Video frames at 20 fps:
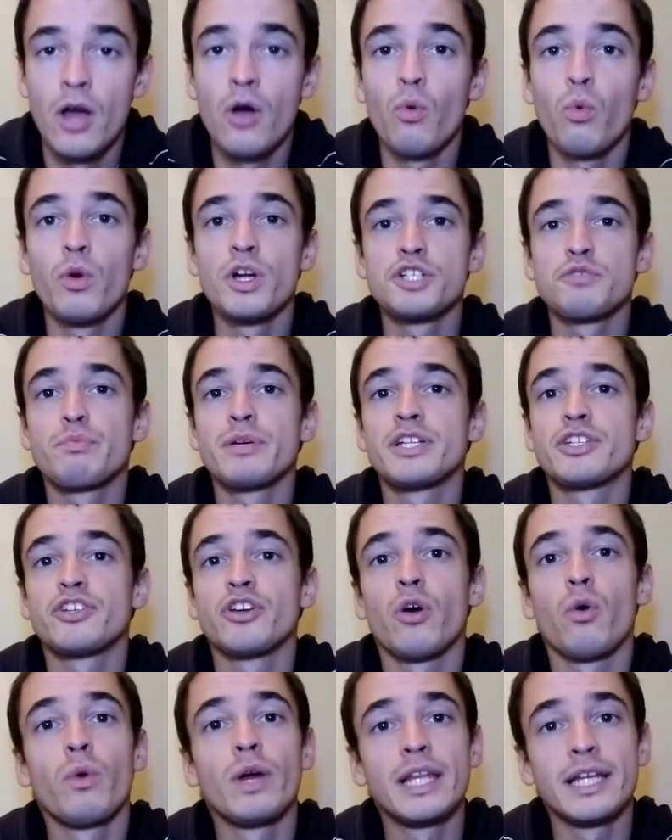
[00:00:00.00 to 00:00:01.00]
which bits
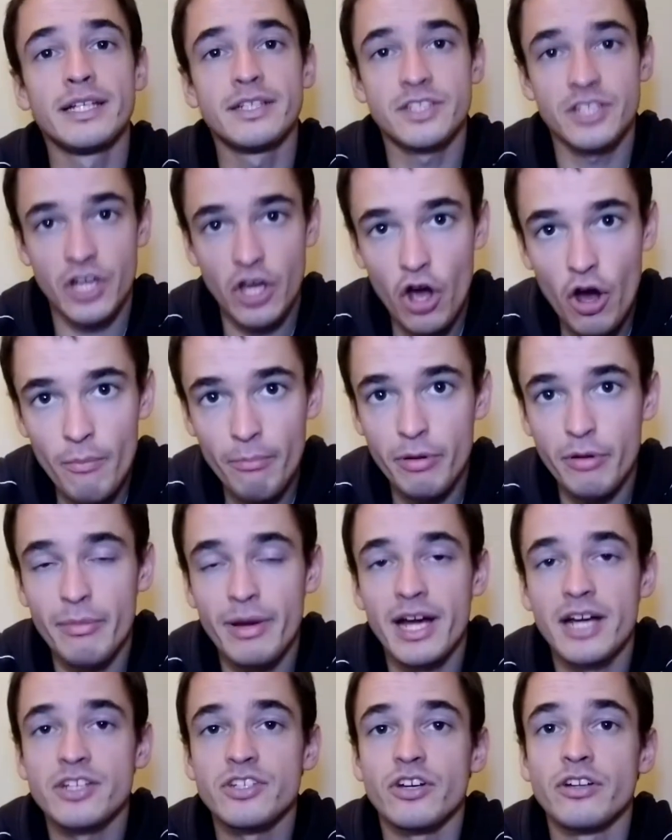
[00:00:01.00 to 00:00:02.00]
you're willing to
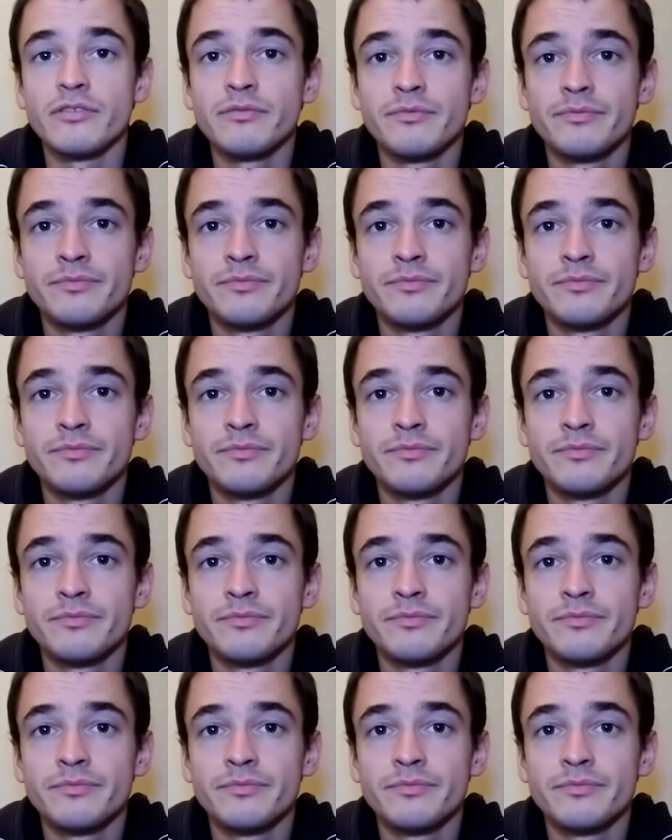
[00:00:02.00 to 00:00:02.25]
compromise on,